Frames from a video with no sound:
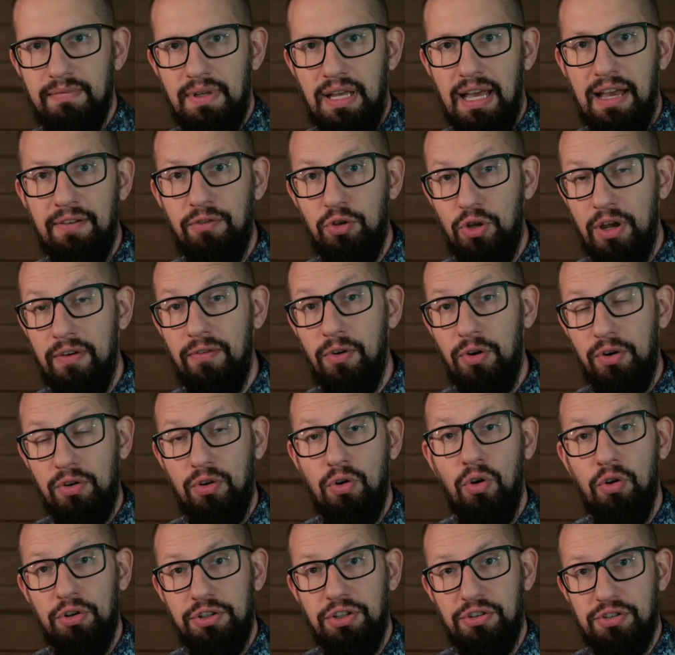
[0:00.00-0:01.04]
Have you ever
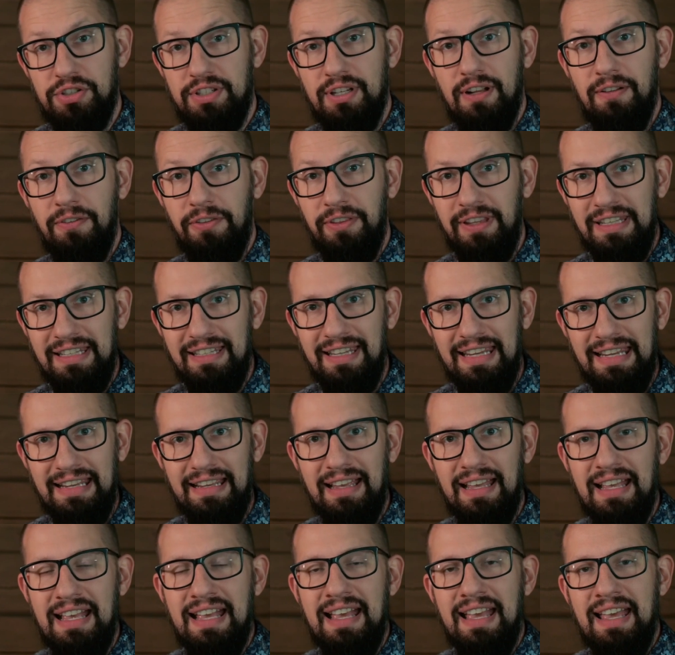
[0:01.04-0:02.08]
caught yourself thinking
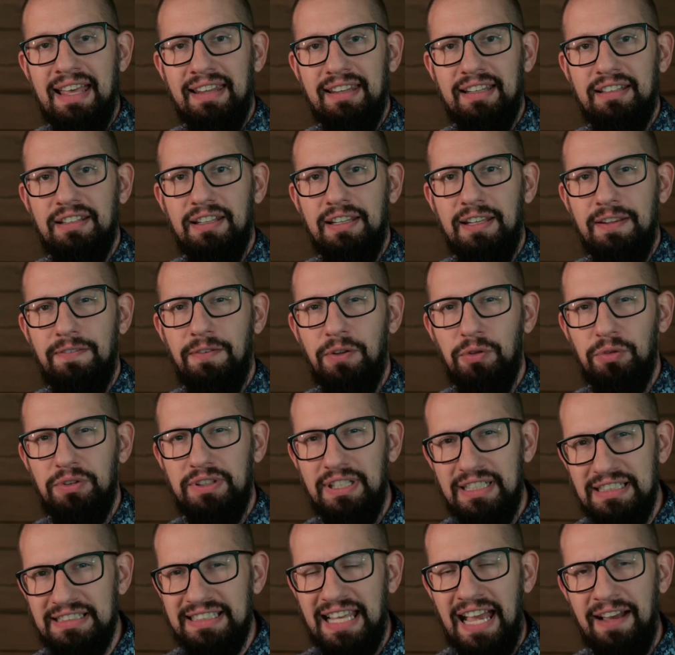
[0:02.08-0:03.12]
that if you
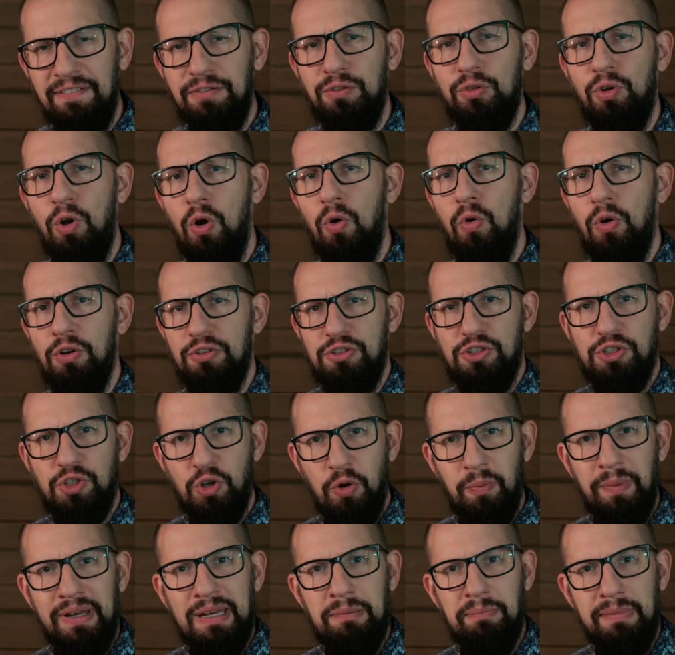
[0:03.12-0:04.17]
didn't have to go on
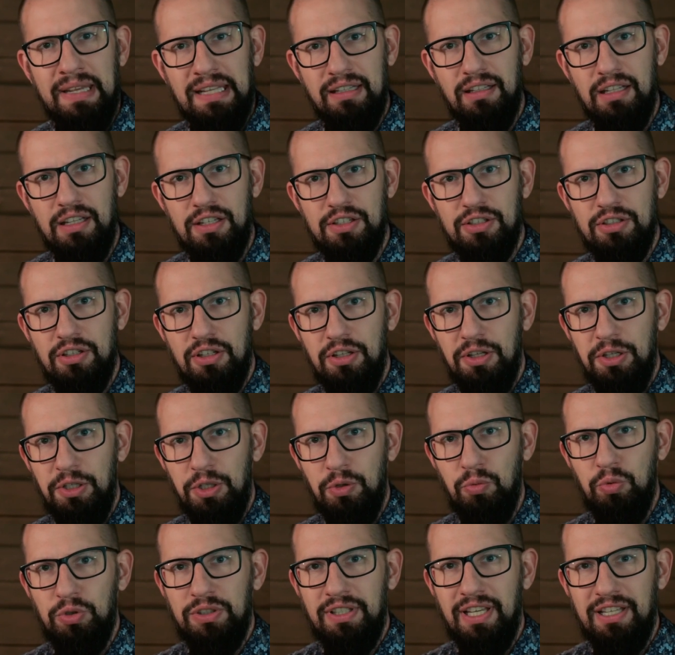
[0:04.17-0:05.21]
so many meetings,
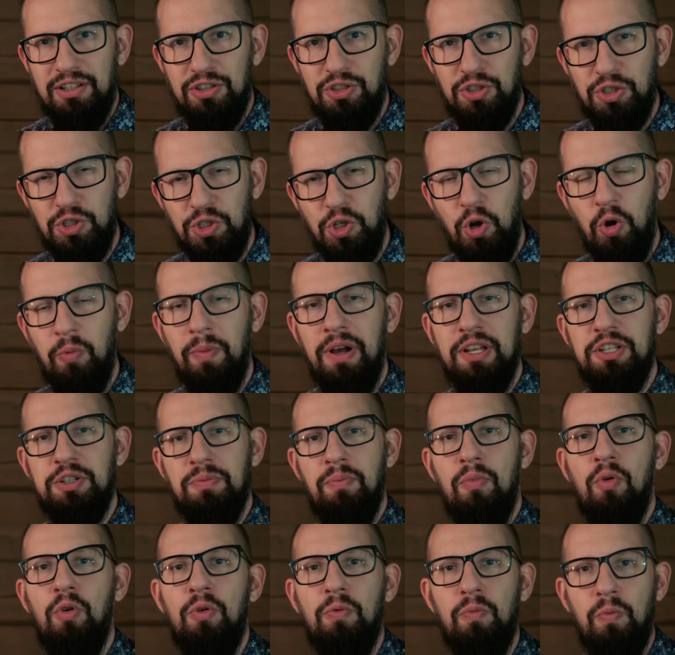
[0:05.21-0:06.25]
you would get so much
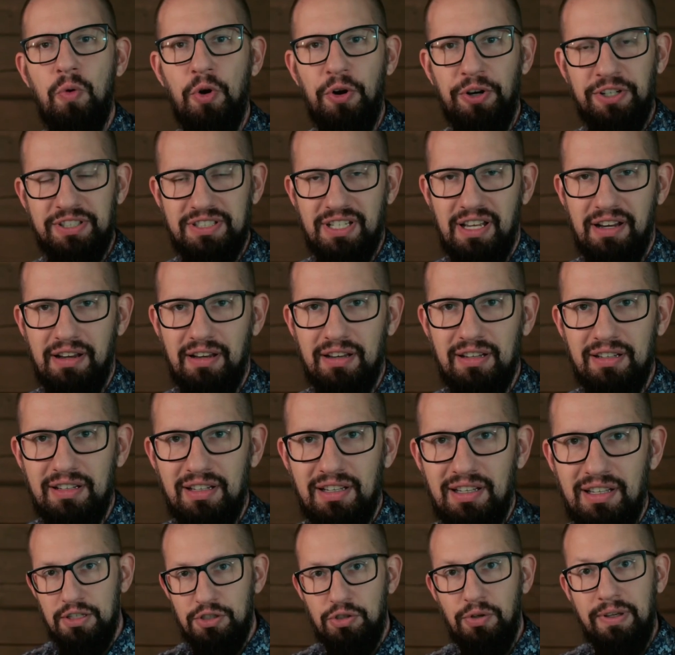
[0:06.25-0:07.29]
more work done?
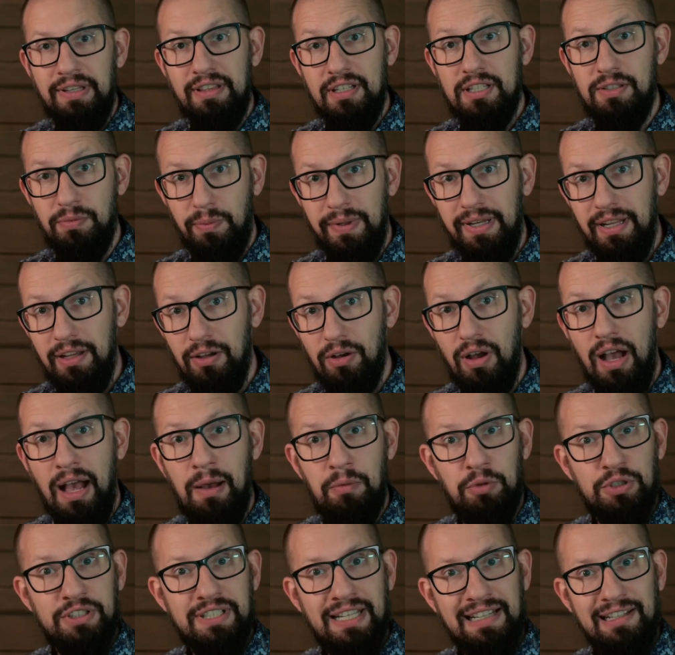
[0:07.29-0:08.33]
So in this video, I
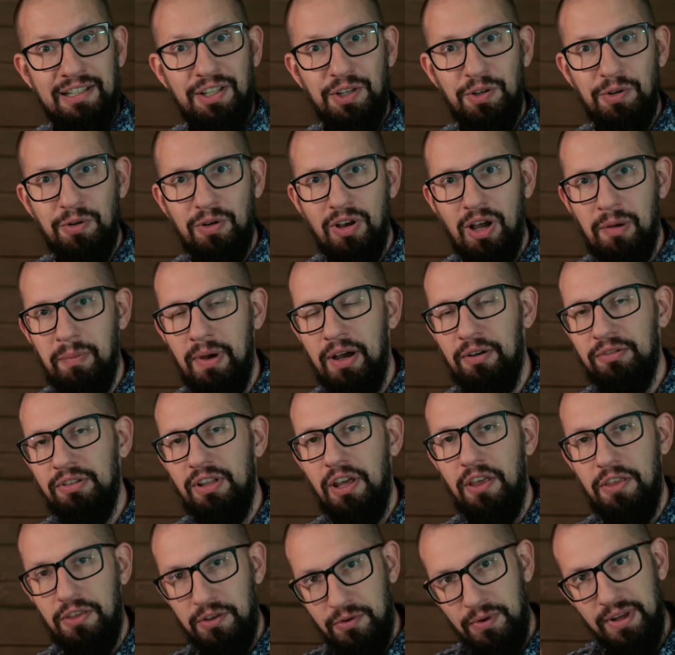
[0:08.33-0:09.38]
will tell you
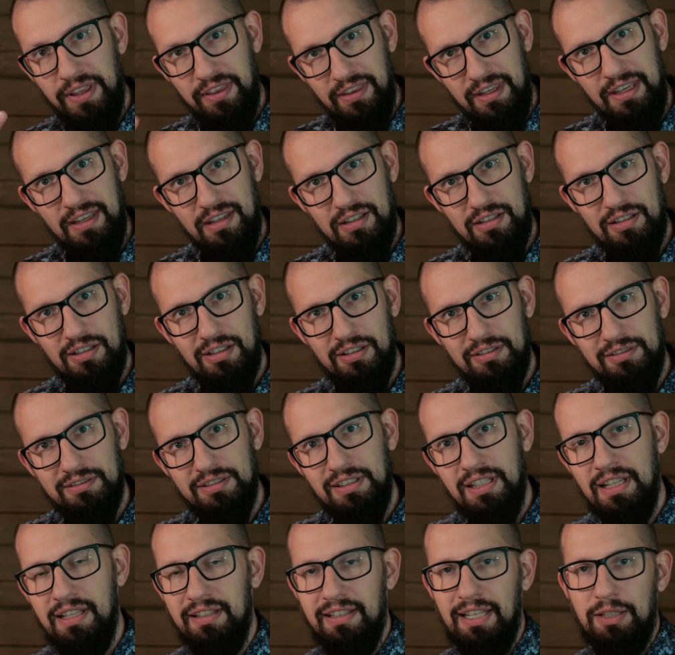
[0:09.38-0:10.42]
about 3 things
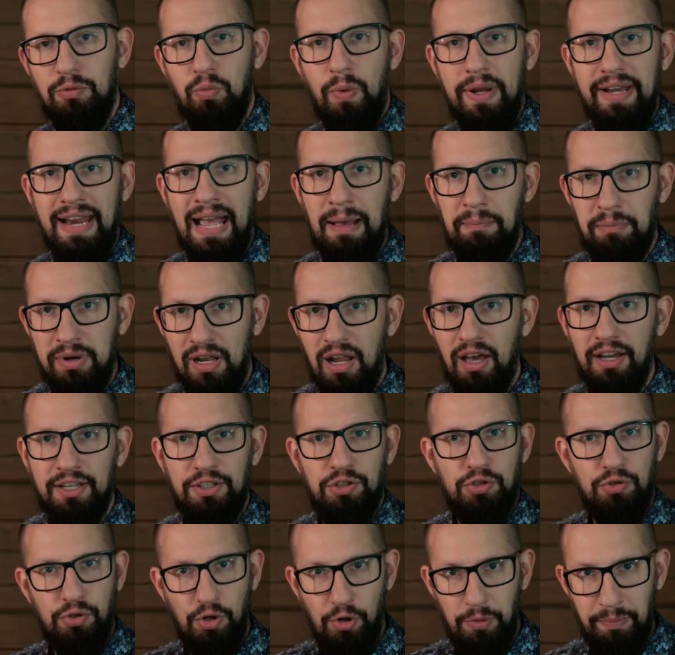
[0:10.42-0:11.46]
that when
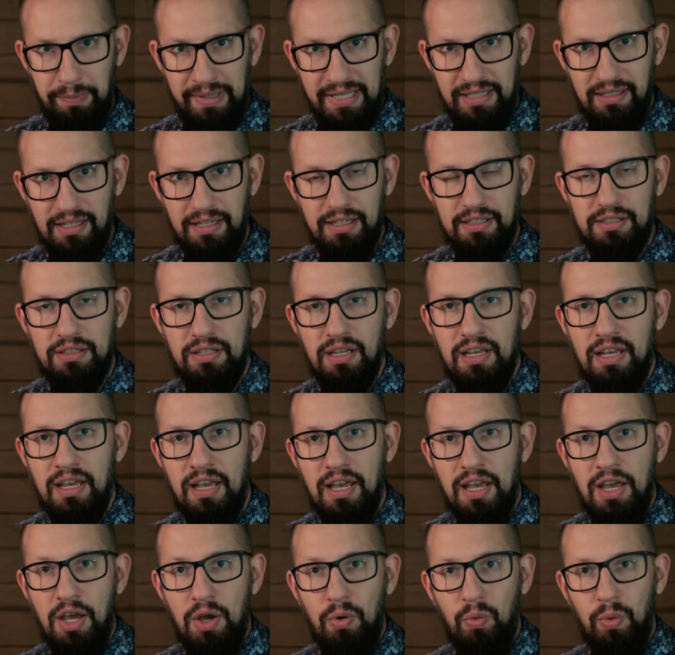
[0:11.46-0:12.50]
applied to your meetings
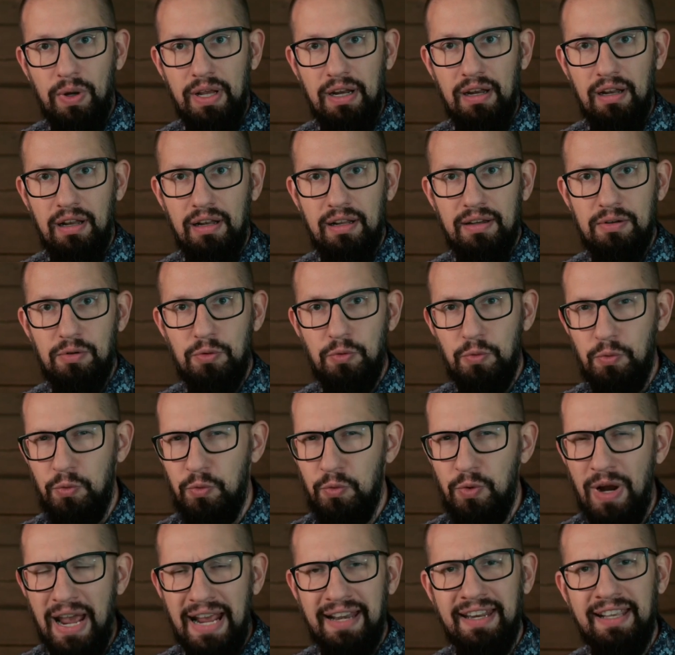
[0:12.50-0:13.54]
will
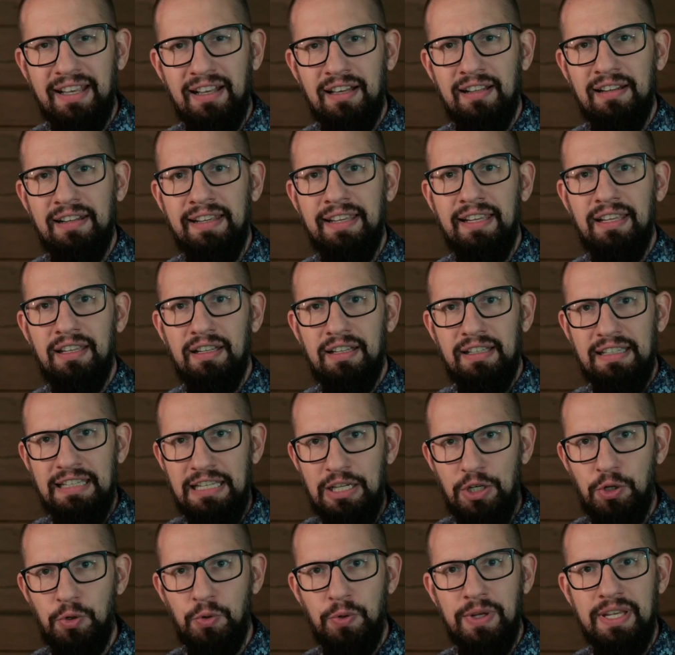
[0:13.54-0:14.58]
radically
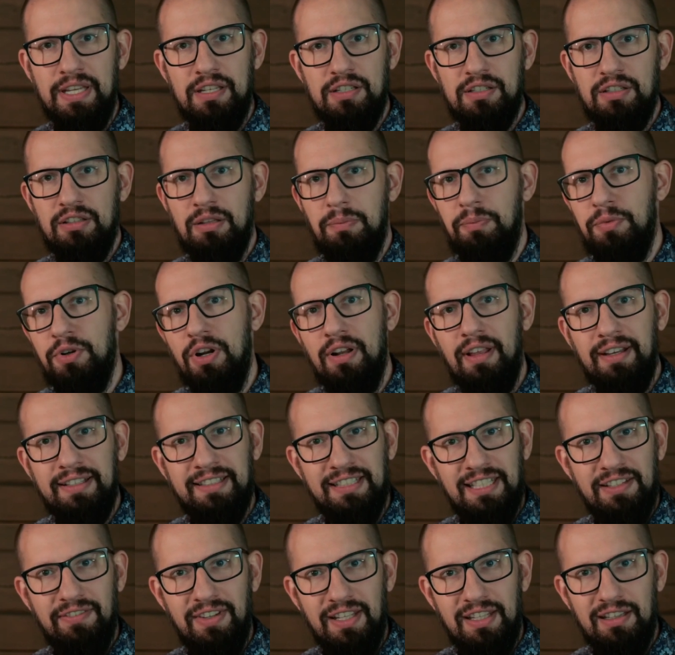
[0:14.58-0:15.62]
increase the
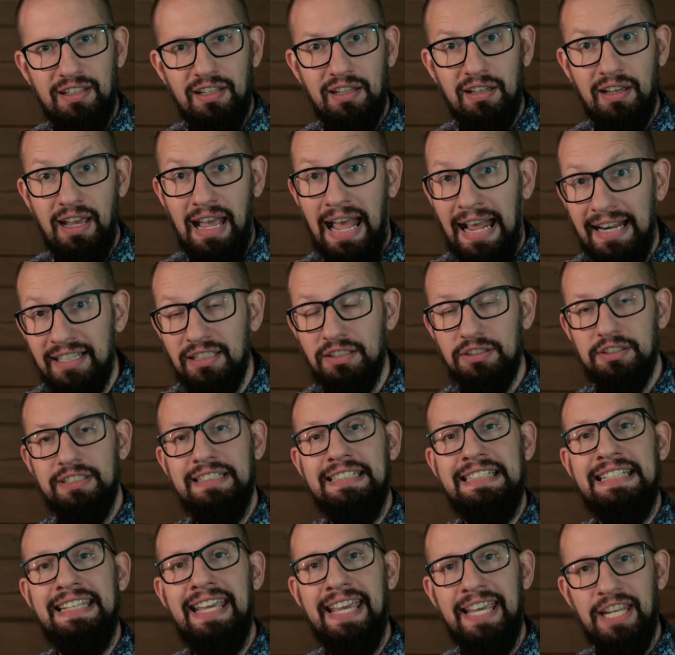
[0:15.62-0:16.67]
productivity and
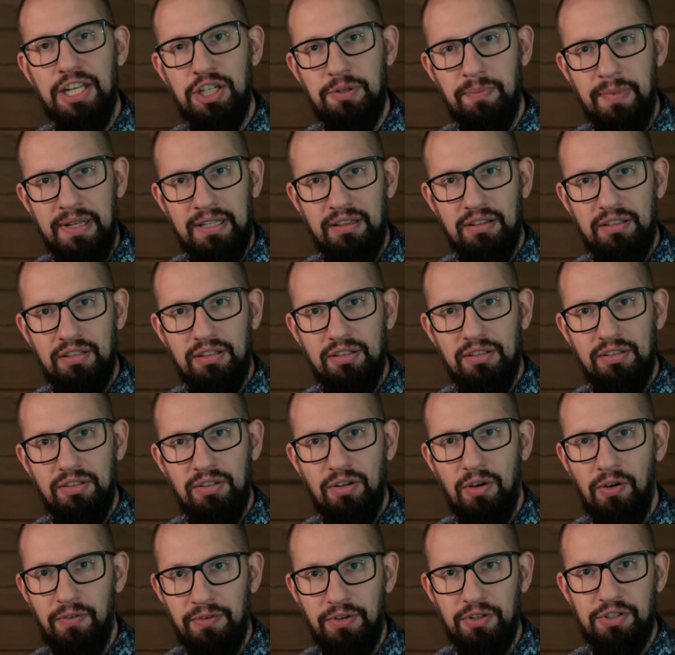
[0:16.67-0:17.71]
engagement
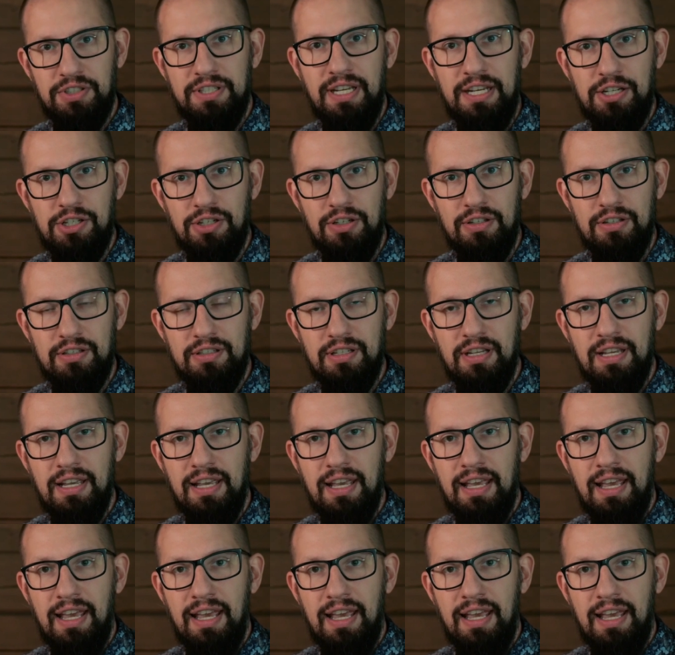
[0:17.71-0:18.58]
of your sessions.